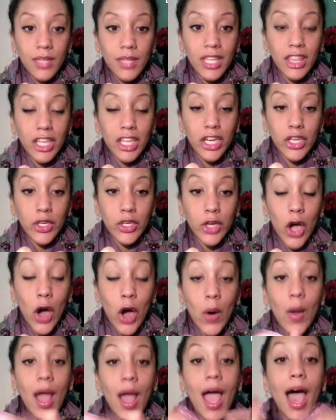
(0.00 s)
There you
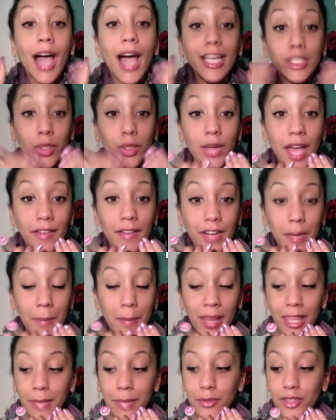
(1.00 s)
go. I don't have it on
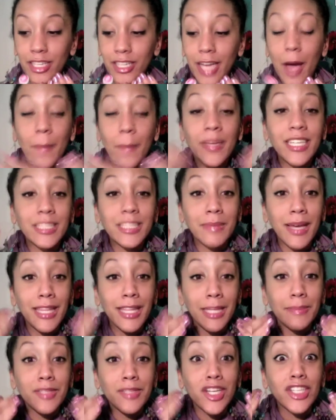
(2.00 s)
my lips right now because my
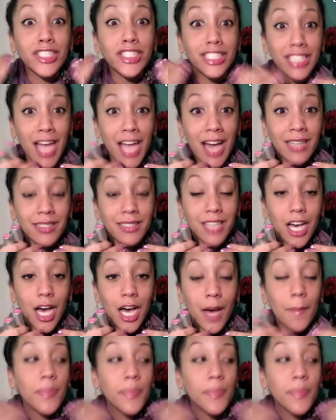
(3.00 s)
lips are jacked up.